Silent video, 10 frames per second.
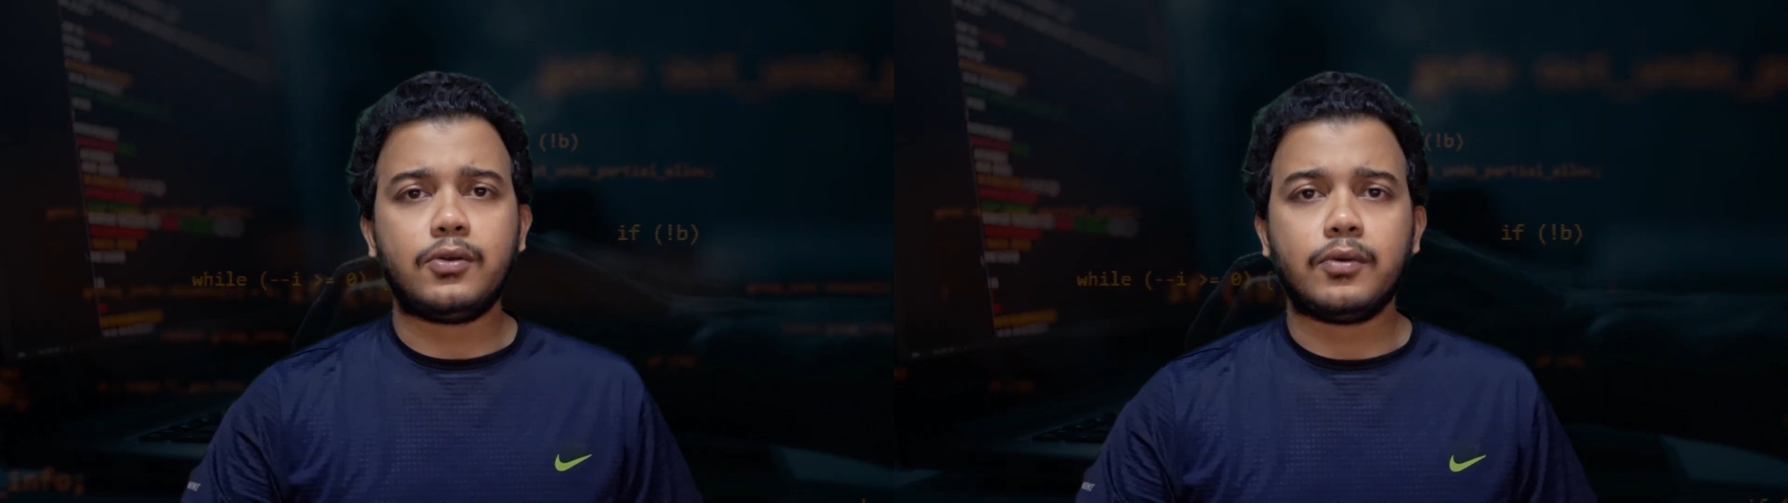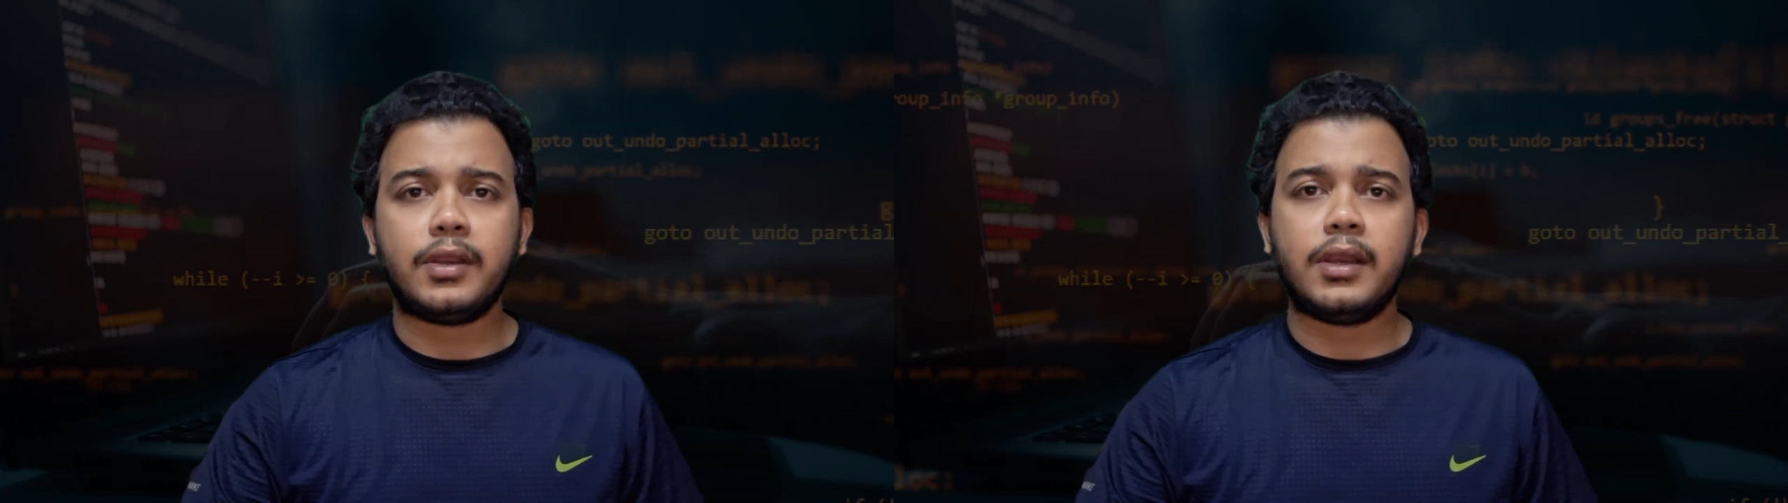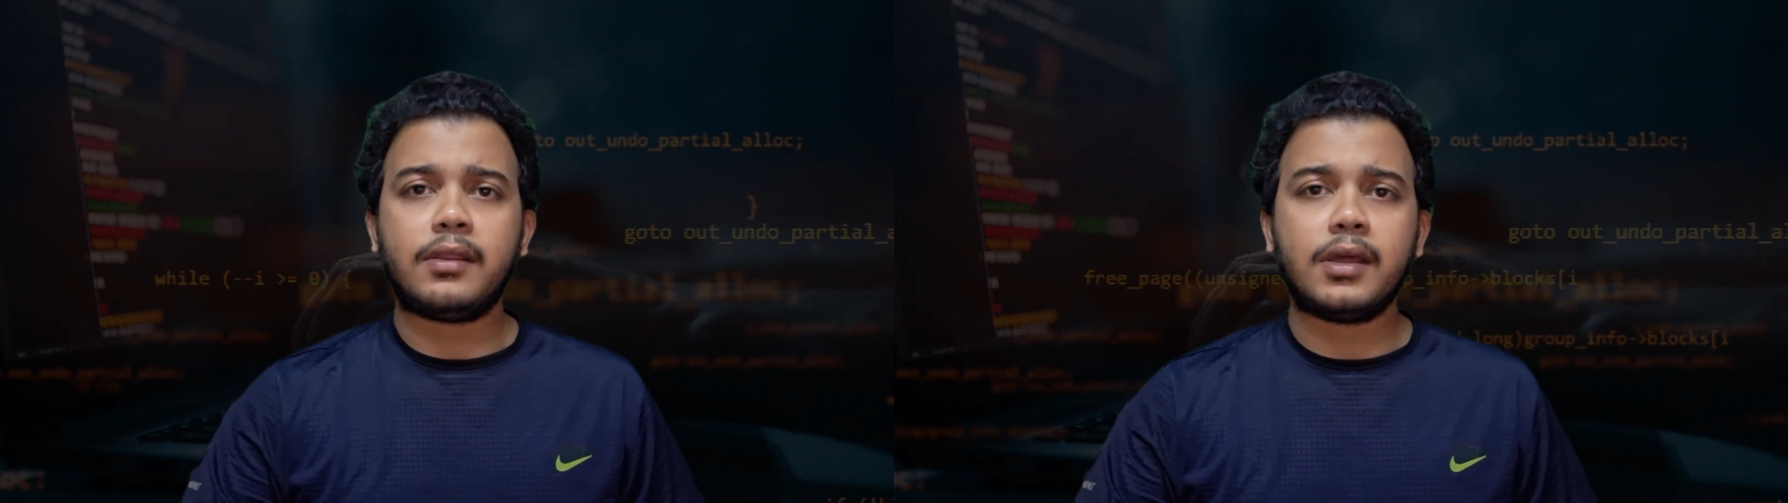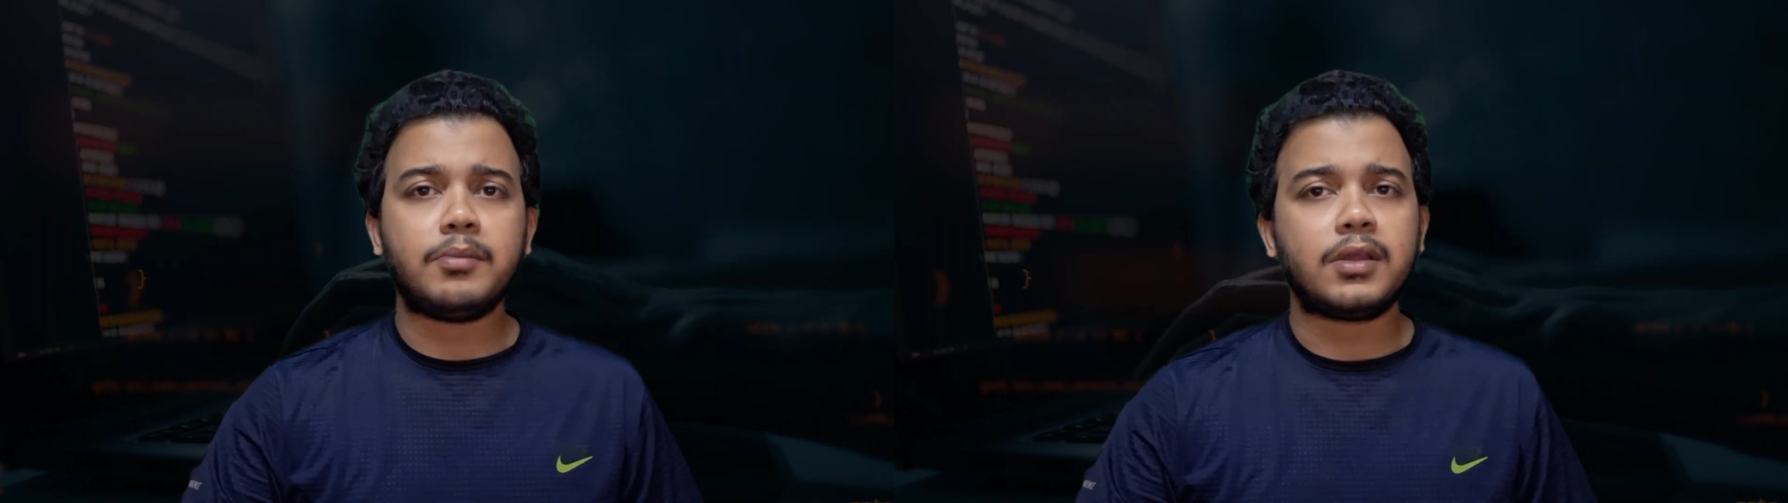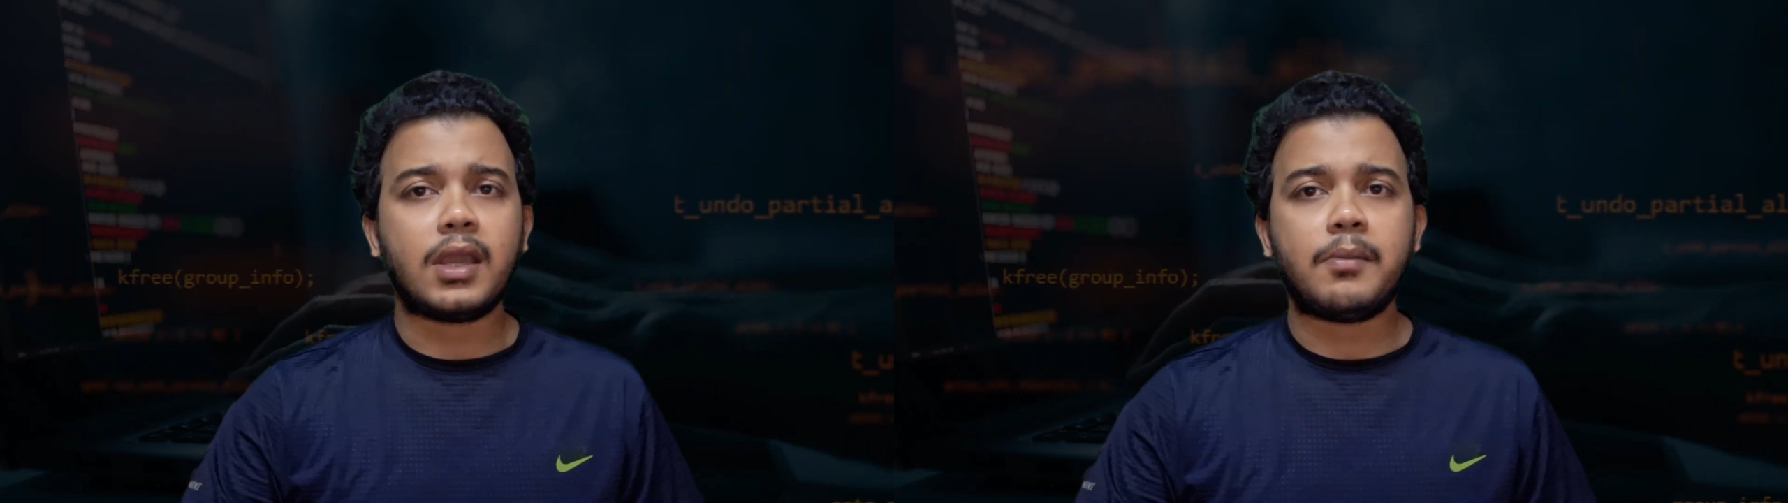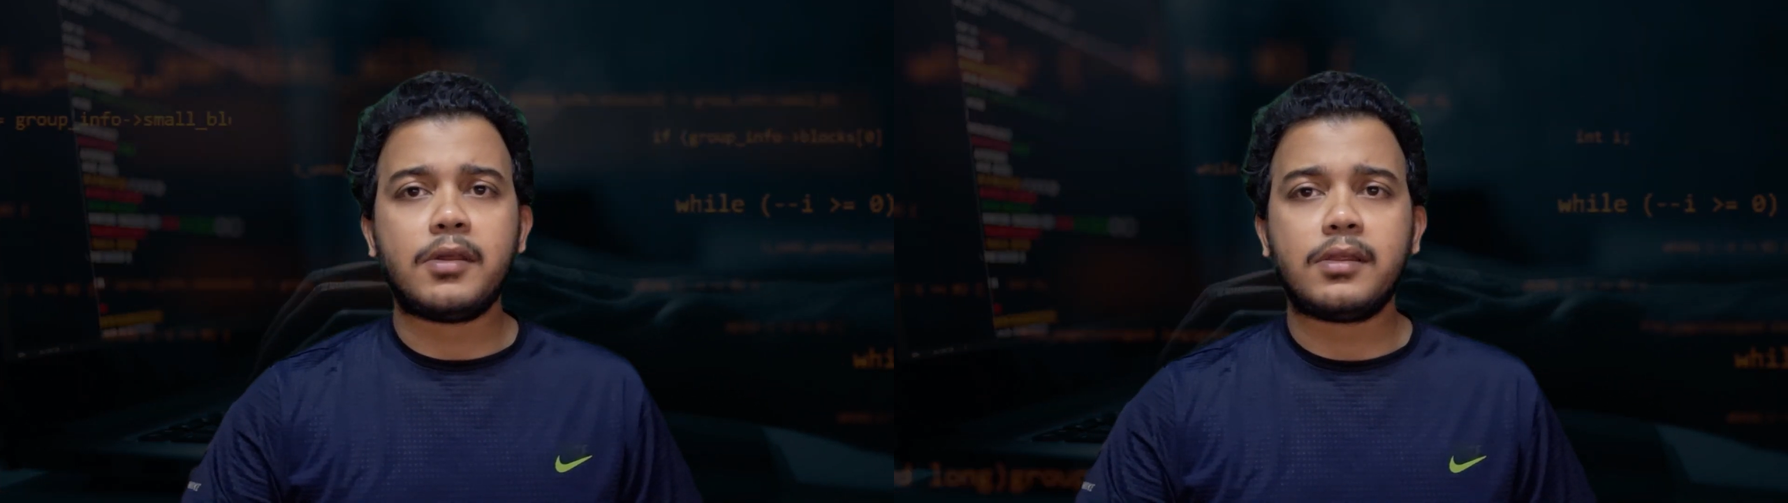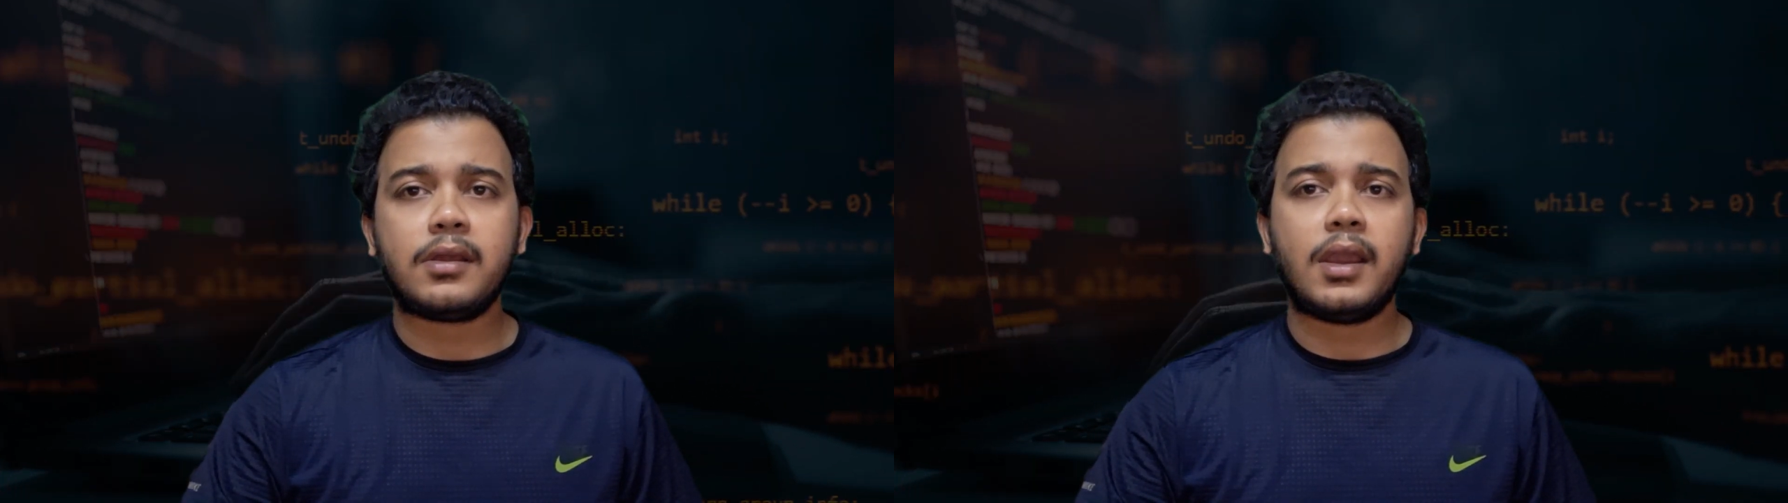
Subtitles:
to create something amazing